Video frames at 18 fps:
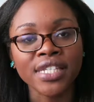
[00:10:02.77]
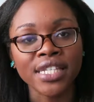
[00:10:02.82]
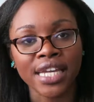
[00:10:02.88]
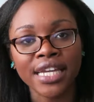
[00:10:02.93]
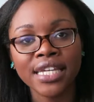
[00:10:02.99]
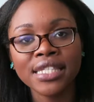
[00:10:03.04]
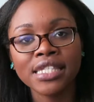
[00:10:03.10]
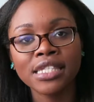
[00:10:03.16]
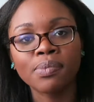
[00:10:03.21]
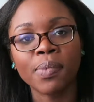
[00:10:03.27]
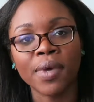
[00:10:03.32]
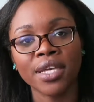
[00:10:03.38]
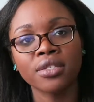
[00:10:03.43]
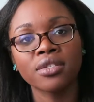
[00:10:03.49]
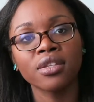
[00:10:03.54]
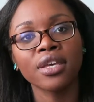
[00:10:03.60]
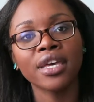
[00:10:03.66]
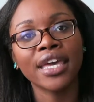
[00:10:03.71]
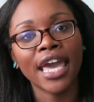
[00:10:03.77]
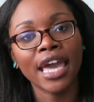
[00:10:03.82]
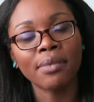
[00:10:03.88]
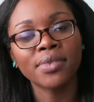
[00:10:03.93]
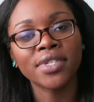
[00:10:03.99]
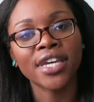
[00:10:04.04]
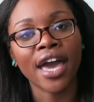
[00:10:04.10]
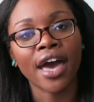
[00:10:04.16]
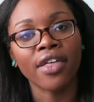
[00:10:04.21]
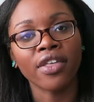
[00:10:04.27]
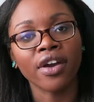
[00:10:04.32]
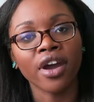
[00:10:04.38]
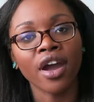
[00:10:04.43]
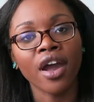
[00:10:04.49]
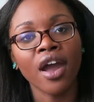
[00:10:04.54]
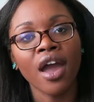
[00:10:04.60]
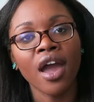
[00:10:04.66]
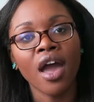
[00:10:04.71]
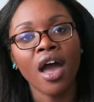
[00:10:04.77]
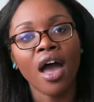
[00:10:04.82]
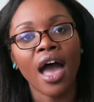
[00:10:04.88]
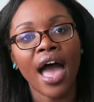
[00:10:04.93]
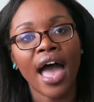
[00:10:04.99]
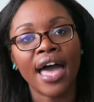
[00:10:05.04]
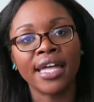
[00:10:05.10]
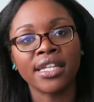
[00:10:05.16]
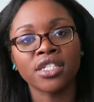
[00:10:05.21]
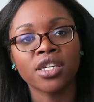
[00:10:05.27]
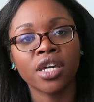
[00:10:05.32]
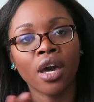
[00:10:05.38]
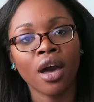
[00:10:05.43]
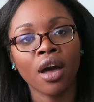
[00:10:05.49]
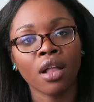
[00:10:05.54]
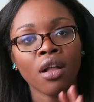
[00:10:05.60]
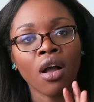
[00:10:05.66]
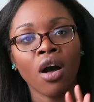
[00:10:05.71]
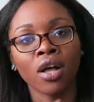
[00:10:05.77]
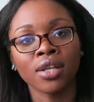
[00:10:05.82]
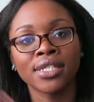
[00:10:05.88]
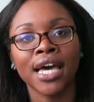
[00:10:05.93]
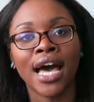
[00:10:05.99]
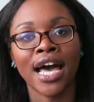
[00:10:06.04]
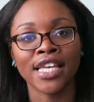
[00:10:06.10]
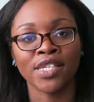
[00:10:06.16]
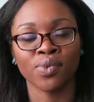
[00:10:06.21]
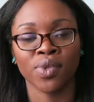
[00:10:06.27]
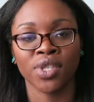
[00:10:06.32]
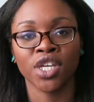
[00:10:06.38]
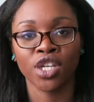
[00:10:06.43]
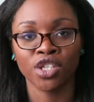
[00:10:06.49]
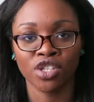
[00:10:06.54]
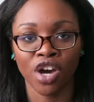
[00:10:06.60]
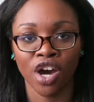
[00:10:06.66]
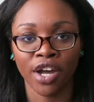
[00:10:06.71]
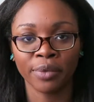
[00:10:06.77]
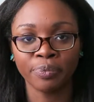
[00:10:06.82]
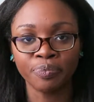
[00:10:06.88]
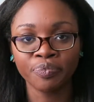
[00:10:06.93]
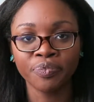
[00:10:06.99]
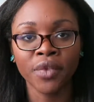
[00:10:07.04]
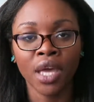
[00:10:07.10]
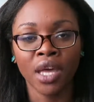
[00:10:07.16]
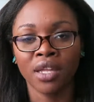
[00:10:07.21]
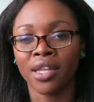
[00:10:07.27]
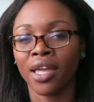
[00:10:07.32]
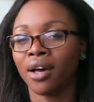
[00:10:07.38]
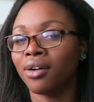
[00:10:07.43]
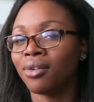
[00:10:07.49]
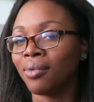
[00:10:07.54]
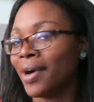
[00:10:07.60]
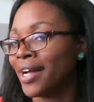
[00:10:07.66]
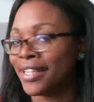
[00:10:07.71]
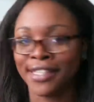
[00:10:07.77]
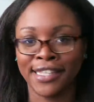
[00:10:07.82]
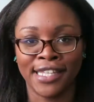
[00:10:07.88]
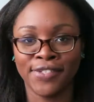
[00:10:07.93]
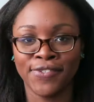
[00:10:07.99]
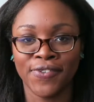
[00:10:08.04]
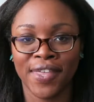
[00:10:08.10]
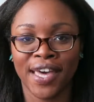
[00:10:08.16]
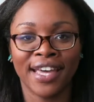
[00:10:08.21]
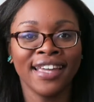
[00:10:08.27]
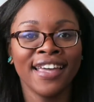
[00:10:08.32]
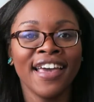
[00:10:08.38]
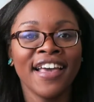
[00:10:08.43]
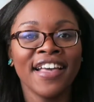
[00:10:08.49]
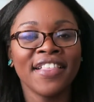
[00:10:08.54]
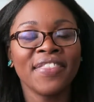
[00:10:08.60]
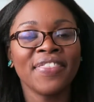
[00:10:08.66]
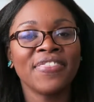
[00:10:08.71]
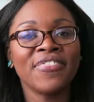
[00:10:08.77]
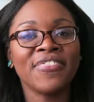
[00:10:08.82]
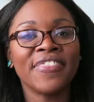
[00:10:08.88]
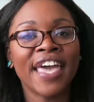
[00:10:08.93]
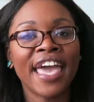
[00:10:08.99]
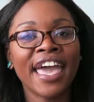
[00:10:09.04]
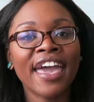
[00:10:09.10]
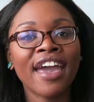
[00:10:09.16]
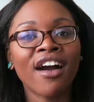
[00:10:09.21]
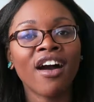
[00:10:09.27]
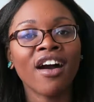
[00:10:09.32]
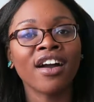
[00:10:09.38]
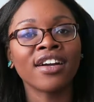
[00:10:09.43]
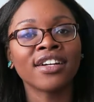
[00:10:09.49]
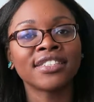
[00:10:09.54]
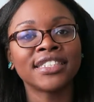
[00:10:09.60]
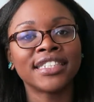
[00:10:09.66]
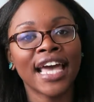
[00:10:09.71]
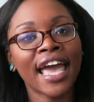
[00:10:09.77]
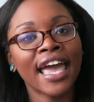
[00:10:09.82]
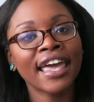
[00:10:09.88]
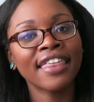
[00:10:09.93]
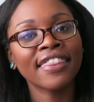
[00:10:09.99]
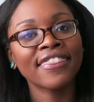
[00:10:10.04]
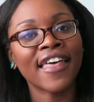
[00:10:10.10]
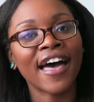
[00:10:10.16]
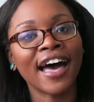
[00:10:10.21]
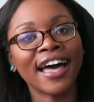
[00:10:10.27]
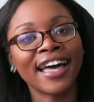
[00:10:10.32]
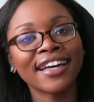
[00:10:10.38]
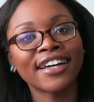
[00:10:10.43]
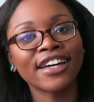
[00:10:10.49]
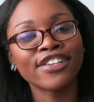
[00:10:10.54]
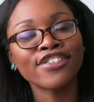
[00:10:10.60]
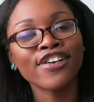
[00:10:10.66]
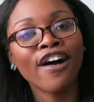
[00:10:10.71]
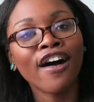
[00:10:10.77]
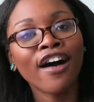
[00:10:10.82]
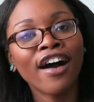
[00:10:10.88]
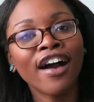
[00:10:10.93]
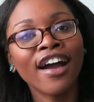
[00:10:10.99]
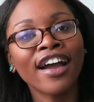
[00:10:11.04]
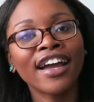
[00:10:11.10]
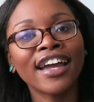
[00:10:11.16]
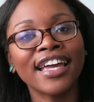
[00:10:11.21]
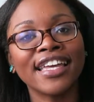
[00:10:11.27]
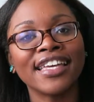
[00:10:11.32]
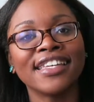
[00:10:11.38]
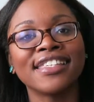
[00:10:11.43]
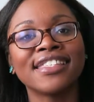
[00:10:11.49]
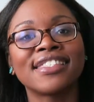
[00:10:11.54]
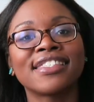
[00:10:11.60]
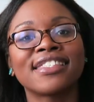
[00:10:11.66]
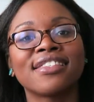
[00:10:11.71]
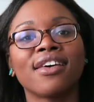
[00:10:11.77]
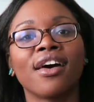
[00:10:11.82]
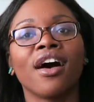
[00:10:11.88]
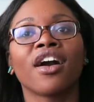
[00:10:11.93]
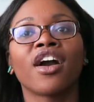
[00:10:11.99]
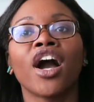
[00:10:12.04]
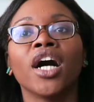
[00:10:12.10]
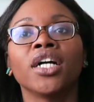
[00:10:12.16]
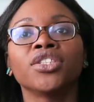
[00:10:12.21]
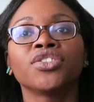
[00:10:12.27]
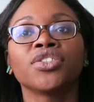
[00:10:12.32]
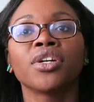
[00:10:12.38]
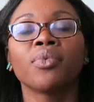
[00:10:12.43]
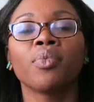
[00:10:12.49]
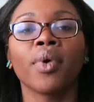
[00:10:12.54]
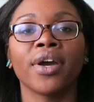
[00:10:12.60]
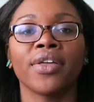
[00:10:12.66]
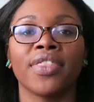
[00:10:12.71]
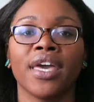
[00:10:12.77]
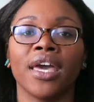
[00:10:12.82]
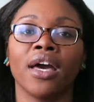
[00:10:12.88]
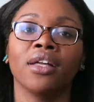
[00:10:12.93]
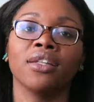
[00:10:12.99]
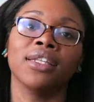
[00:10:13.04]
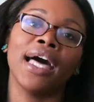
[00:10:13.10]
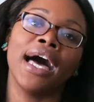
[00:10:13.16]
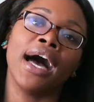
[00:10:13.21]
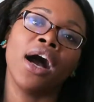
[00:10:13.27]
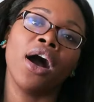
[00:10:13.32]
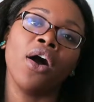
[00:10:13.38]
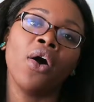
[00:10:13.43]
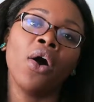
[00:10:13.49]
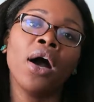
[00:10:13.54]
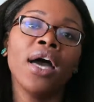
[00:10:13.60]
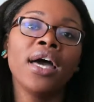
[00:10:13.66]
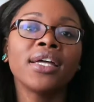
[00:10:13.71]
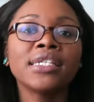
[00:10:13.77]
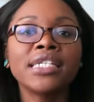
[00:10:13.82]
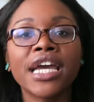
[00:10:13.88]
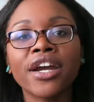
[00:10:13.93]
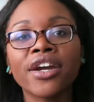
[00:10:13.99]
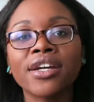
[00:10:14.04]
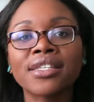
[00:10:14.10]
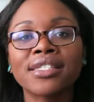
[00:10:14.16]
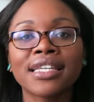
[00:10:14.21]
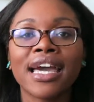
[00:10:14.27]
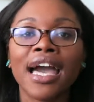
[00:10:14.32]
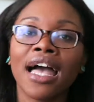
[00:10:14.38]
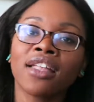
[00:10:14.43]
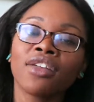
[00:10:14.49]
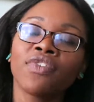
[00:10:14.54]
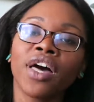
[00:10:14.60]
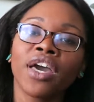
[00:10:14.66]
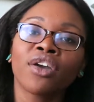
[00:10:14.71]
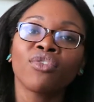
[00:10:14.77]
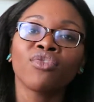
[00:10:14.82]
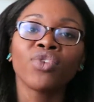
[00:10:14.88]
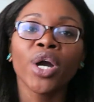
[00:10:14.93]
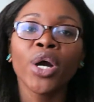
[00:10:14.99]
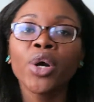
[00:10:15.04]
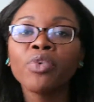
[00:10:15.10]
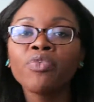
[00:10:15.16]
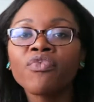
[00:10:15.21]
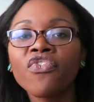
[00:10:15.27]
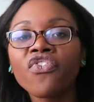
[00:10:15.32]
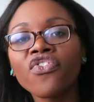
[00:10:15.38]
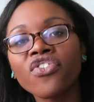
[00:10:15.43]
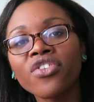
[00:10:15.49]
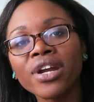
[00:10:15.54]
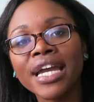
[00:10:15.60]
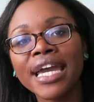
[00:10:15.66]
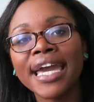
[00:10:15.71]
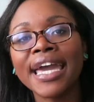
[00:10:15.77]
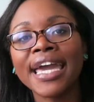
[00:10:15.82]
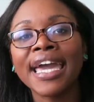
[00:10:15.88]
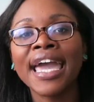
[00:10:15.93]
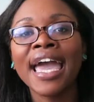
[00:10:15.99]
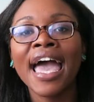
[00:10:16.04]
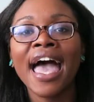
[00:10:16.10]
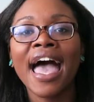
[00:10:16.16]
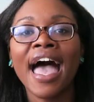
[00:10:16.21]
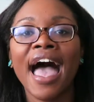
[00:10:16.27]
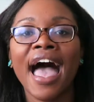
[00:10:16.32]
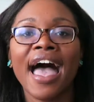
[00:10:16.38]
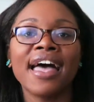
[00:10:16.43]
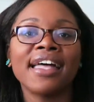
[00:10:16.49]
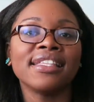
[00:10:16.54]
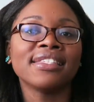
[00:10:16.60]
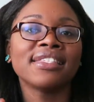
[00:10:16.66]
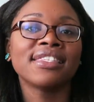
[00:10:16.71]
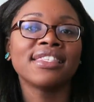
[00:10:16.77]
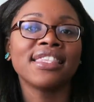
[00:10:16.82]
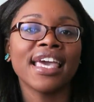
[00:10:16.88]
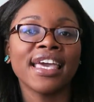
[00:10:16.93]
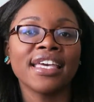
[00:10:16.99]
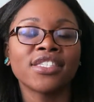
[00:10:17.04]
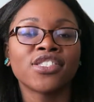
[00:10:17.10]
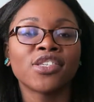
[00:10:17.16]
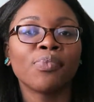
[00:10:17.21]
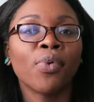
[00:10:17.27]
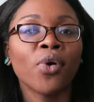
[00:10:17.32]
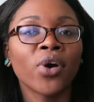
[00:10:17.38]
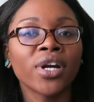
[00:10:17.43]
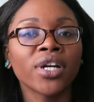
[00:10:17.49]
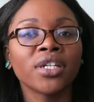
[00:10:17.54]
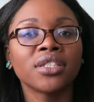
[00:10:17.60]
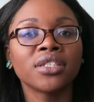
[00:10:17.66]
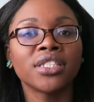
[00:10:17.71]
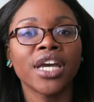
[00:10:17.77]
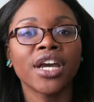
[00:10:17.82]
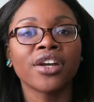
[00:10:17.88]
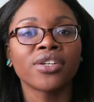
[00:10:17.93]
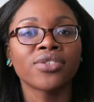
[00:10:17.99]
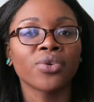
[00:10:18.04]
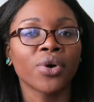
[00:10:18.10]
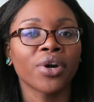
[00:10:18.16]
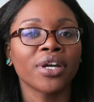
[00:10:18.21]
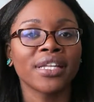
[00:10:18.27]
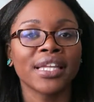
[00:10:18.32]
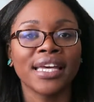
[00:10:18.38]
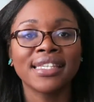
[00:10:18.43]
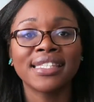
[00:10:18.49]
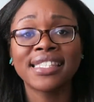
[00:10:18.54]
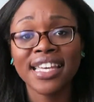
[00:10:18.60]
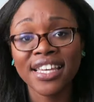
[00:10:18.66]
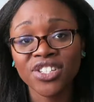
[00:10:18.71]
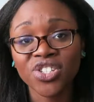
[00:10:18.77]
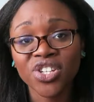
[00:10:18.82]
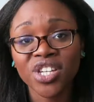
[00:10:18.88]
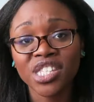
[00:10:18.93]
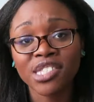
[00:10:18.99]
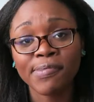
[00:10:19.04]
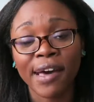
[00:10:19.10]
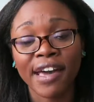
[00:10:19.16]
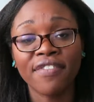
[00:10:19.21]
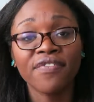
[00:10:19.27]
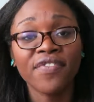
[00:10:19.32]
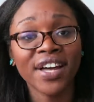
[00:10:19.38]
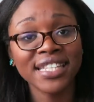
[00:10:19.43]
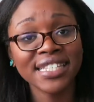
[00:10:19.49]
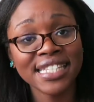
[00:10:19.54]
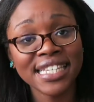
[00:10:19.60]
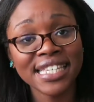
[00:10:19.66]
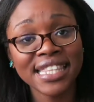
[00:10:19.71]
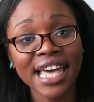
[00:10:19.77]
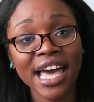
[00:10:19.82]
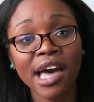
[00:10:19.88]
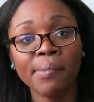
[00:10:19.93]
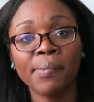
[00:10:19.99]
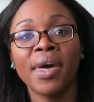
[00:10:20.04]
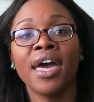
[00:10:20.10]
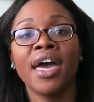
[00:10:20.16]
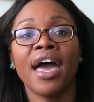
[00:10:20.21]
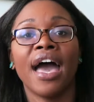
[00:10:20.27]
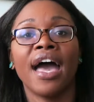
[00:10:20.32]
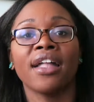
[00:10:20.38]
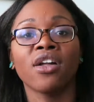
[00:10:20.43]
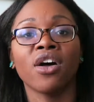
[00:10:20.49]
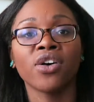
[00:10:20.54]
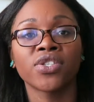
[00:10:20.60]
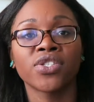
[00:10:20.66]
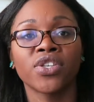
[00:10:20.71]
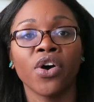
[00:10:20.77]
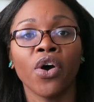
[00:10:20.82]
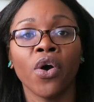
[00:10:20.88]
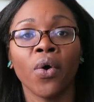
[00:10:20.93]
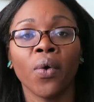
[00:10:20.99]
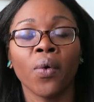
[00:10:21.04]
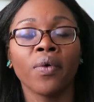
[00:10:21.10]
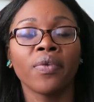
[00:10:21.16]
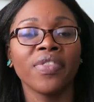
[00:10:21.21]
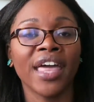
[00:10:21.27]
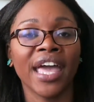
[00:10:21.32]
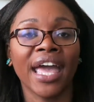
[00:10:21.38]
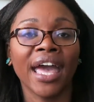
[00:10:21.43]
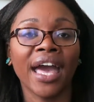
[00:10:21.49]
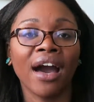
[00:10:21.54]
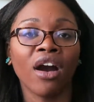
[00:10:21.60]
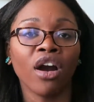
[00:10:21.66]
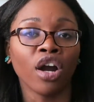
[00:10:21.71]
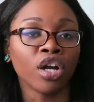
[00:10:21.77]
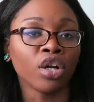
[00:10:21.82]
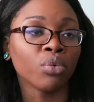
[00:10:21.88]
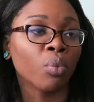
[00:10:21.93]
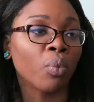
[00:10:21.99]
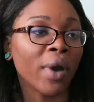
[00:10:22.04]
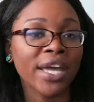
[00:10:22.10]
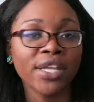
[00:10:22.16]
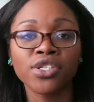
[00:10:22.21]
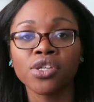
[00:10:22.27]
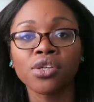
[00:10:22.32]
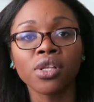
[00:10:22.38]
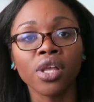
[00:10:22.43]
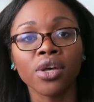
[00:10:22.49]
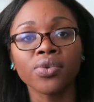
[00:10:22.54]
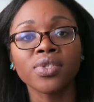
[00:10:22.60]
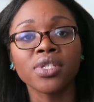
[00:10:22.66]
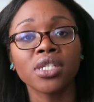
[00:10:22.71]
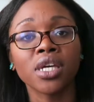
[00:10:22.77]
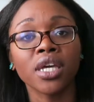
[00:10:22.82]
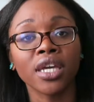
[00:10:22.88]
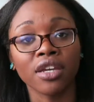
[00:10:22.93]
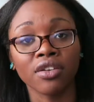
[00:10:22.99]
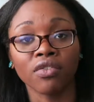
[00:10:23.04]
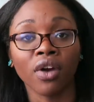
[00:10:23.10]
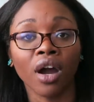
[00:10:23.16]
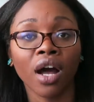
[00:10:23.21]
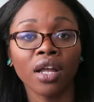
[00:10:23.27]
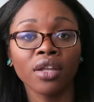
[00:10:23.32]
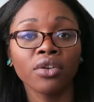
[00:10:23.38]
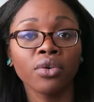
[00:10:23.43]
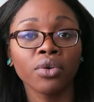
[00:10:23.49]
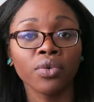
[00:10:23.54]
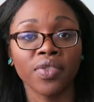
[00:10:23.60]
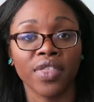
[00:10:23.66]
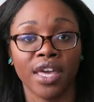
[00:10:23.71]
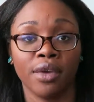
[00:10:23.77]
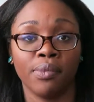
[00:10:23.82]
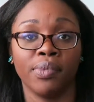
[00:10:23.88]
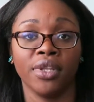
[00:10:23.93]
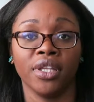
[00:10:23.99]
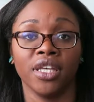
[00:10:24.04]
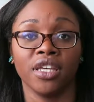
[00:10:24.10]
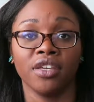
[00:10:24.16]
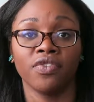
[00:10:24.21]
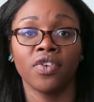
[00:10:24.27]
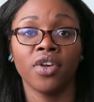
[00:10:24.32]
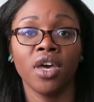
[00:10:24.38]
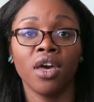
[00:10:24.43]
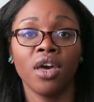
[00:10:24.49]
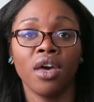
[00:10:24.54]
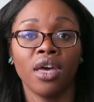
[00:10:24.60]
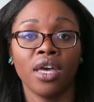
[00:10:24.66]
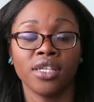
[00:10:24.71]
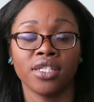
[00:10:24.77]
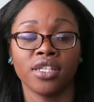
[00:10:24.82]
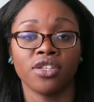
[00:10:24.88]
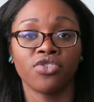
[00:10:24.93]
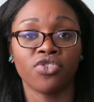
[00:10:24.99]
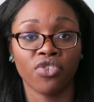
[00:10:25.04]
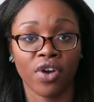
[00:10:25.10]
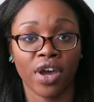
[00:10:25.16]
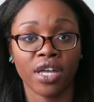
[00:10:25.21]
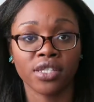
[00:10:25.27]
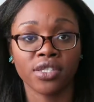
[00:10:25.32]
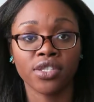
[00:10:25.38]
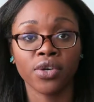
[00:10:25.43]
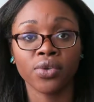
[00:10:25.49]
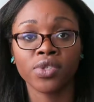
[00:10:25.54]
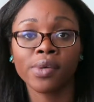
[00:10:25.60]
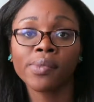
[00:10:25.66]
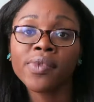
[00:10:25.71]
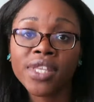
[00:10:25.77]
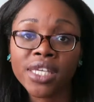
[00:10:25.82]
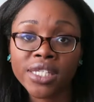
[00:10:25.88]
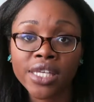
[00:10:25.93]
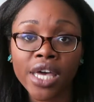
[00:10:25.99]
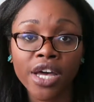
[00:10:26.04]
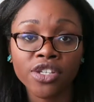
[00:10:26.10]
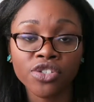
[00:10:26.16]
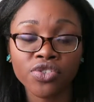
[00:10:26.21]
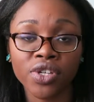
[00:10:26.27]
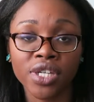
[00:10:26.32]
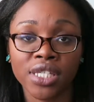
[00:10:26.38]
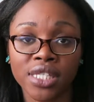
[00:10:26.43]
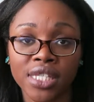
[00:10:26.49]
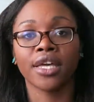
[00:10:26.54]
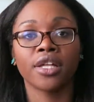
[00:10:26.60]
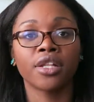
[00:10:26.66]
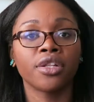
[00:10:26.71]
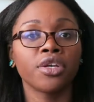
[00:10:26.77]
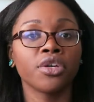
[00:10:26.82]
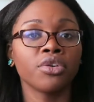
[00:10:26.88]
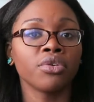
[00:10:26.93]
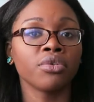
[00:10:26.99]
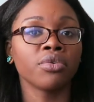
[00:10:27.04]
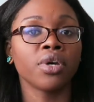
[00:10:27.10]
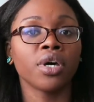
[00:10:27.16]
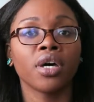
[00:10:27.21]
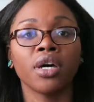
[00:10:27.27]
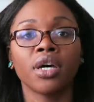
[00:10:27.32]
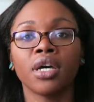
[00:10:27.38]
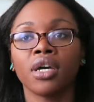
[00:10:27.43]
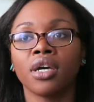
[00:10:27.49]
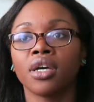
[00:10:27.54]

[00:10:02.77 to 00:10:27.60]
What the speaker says: states basically came together and cut all ties with Qatar. Now, why did they do that? They are saying that Qatar is a country where they allow terrorists to kind of like roam free, and they support terrorist organizations by funding them, and also they are way too close to Iran, who they believe is a threat. So some of these countries include